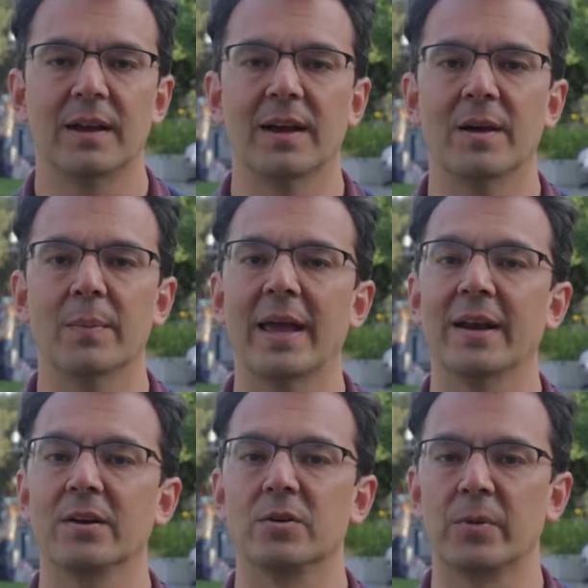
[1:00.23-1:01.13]
and
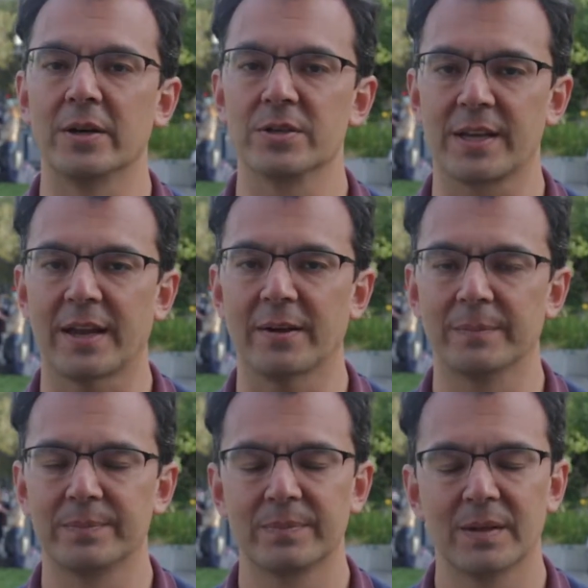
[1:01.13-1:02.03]
at a greater scale.
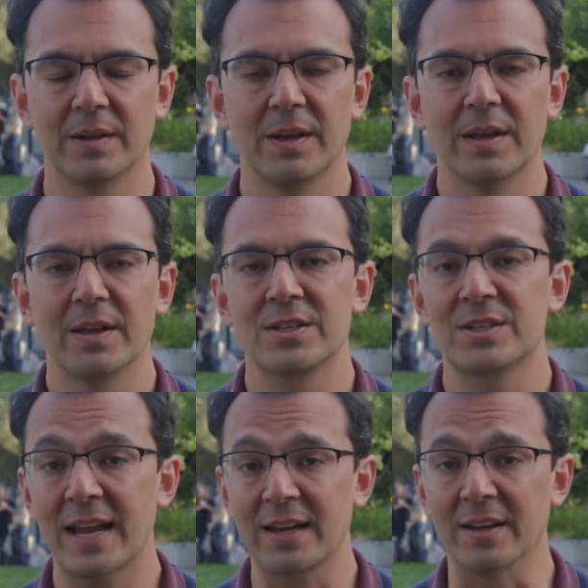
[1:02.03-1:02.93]

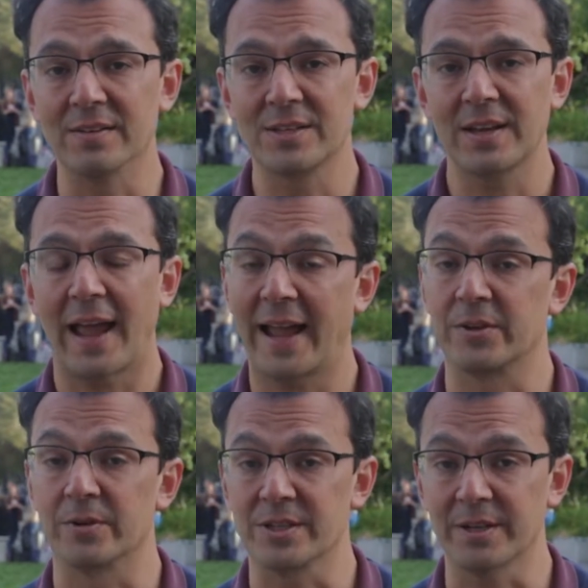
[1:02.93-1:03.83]
Second,
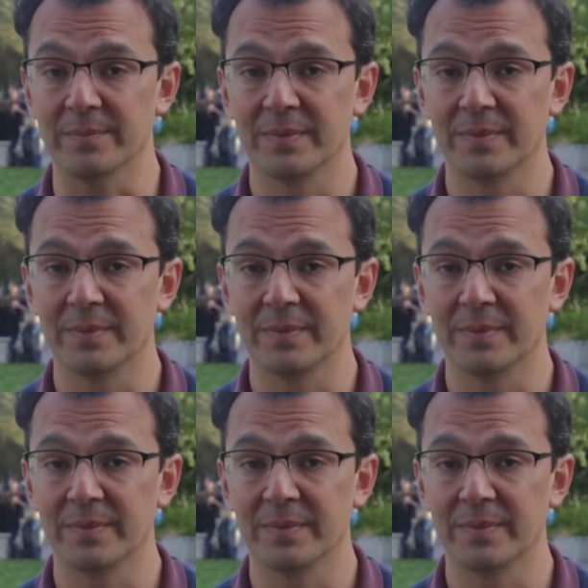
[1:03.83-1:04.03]
accuracy.